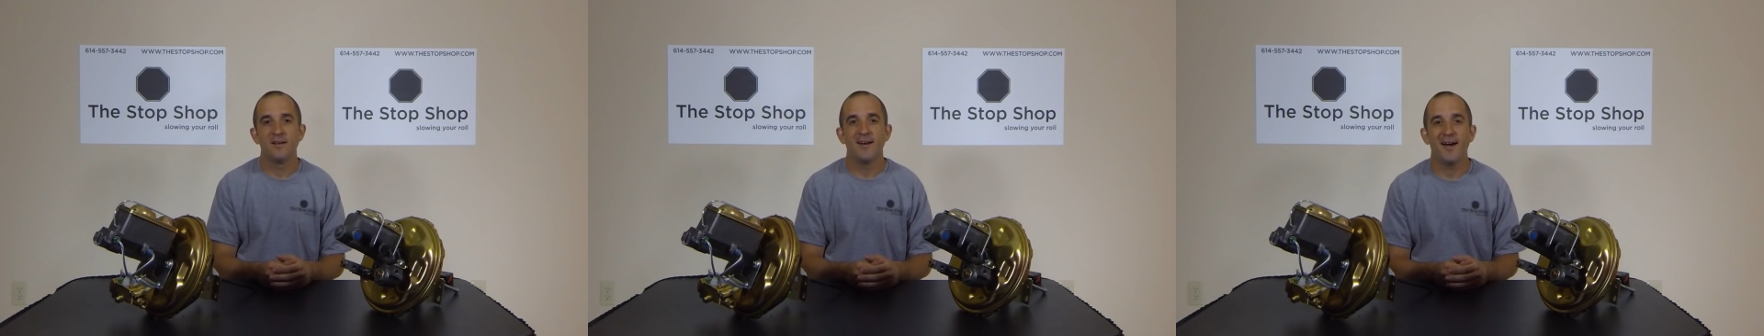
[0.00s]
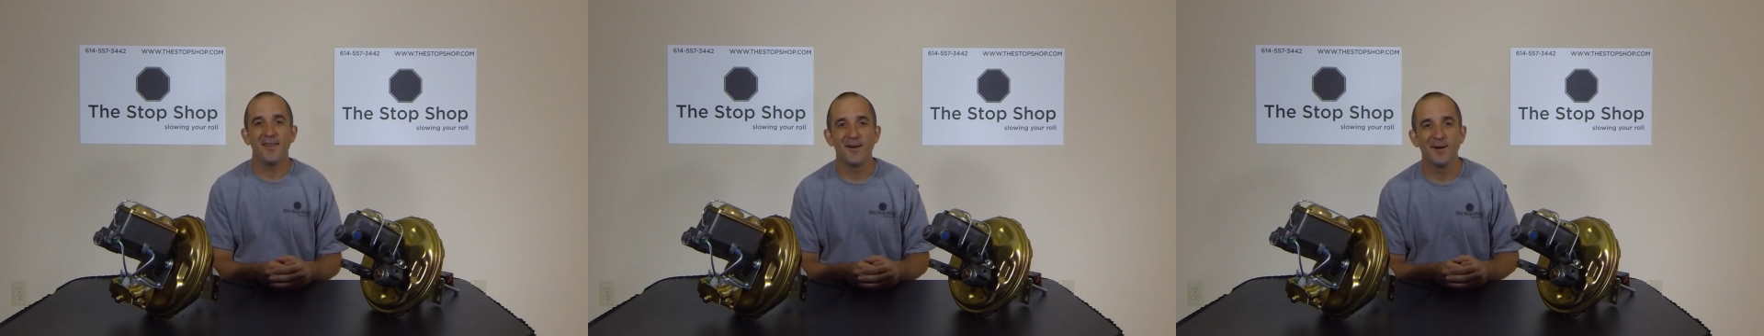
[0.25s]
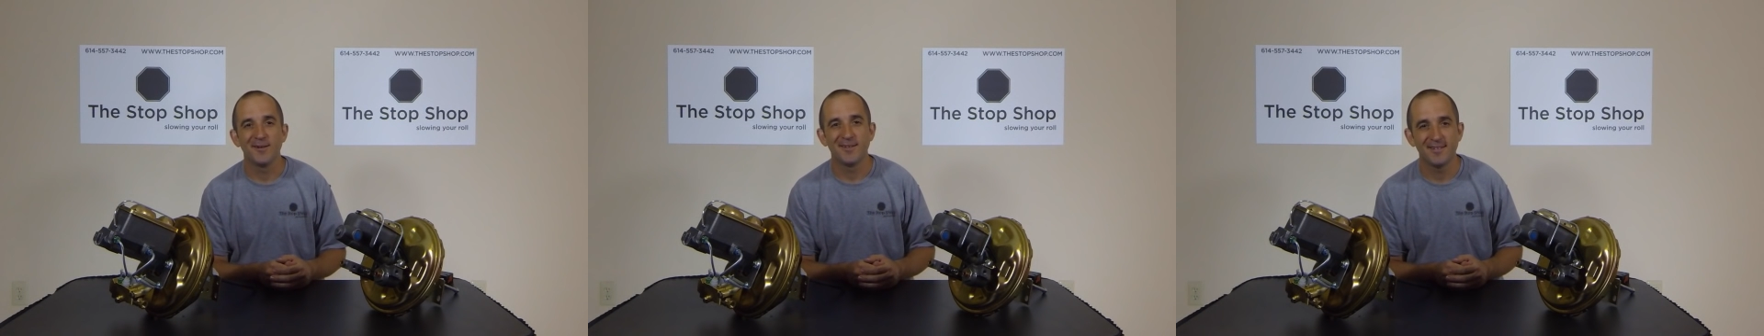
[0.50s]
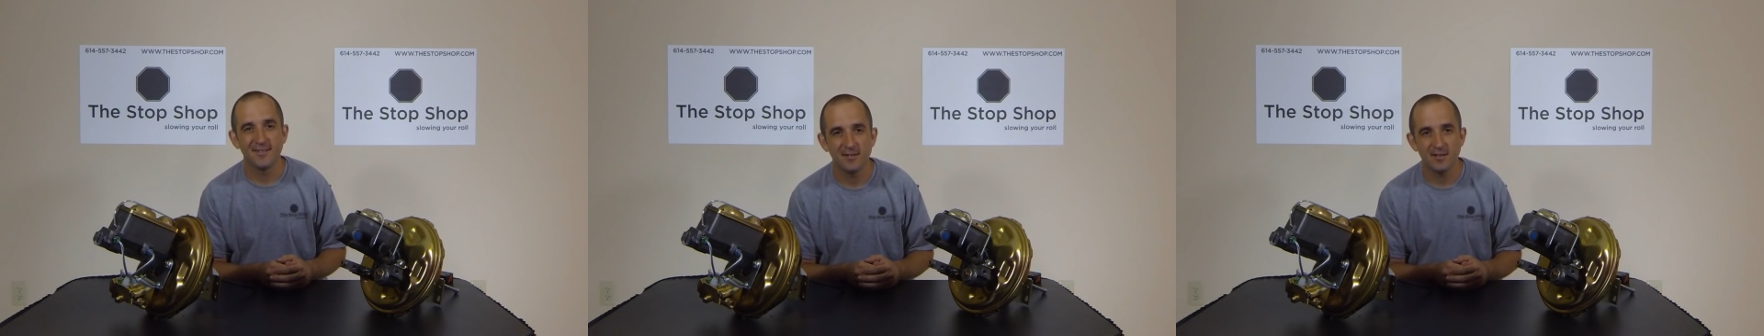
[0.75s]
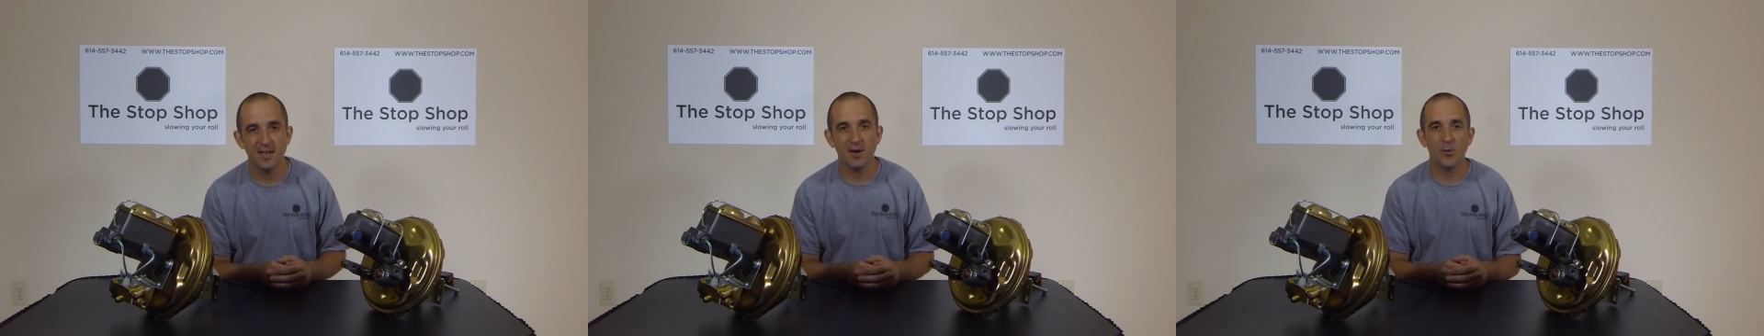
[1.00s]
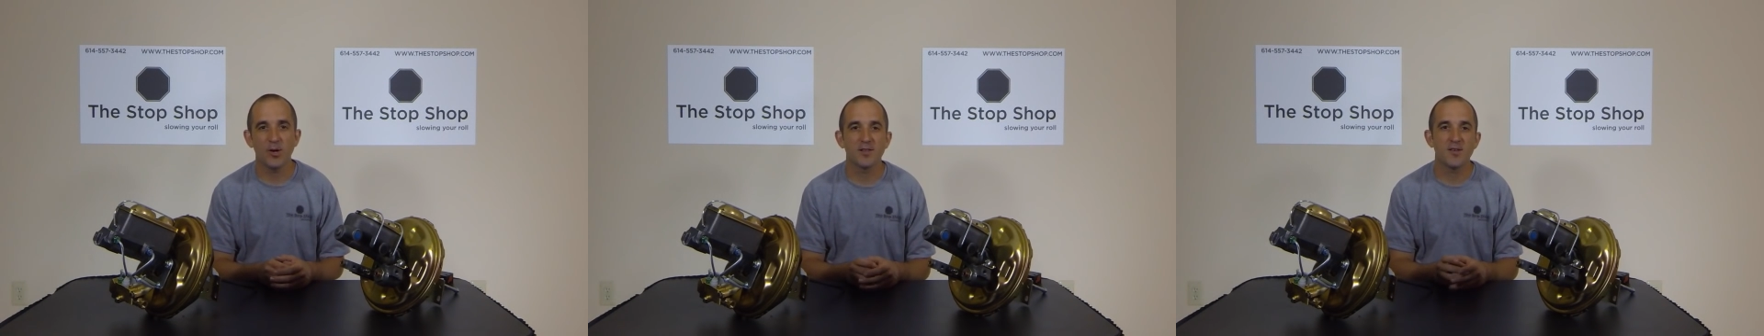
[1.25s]
Hi there. Today
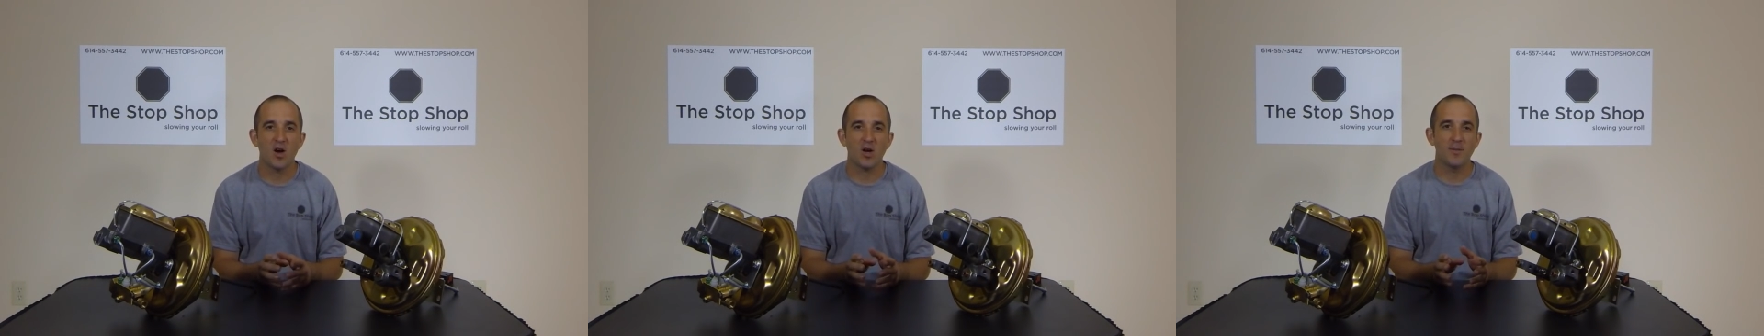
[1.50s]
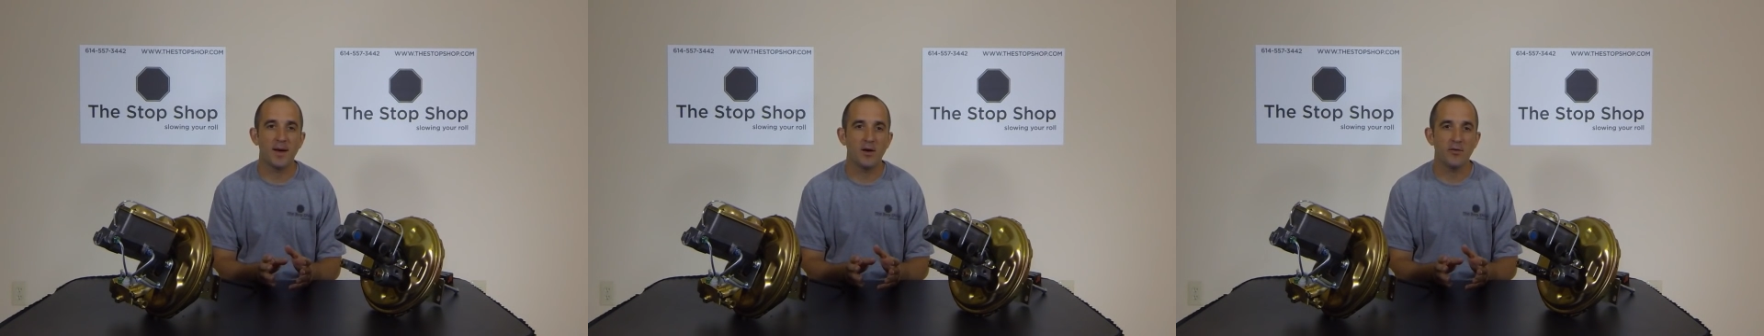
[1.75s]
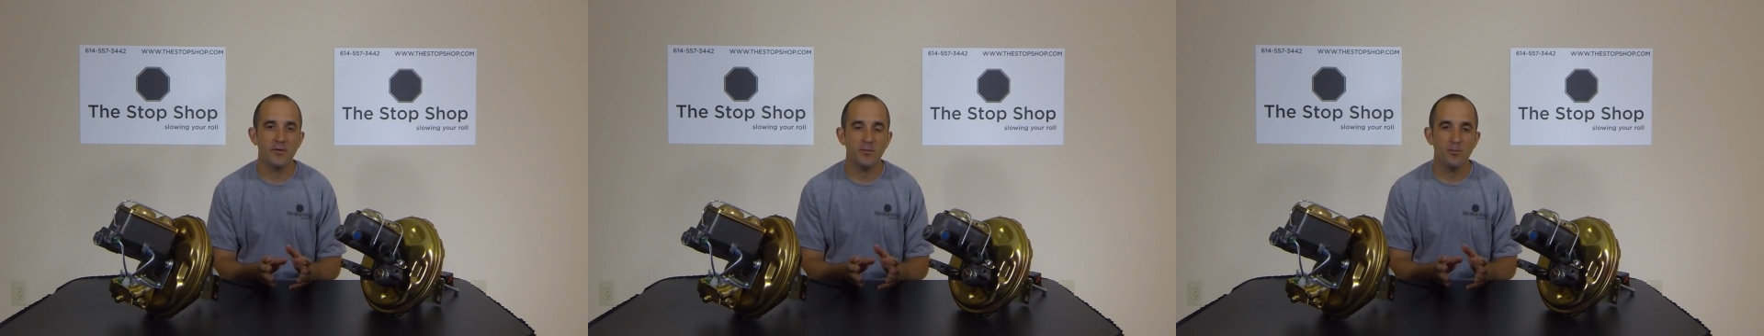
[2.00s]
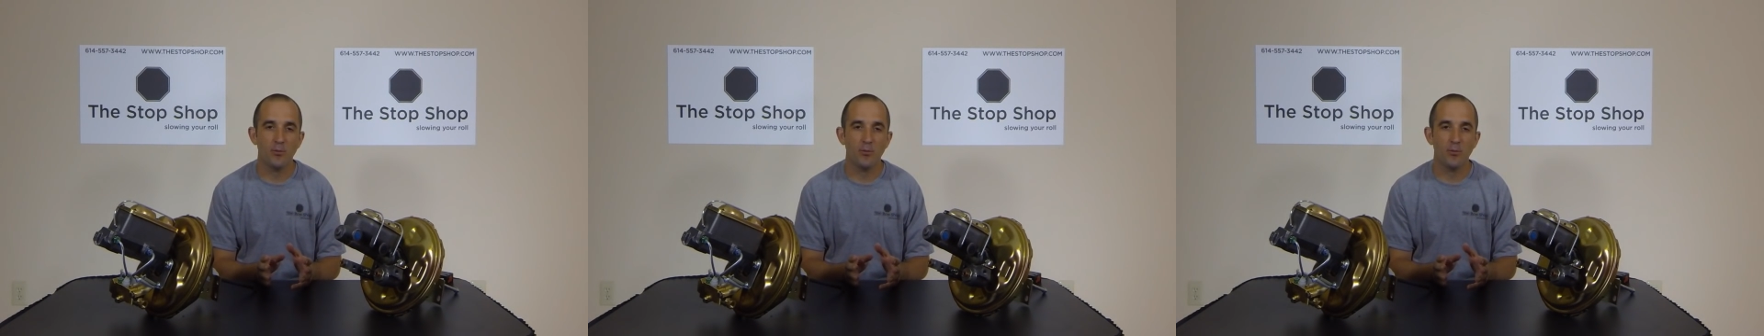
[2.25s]
we're going to talk about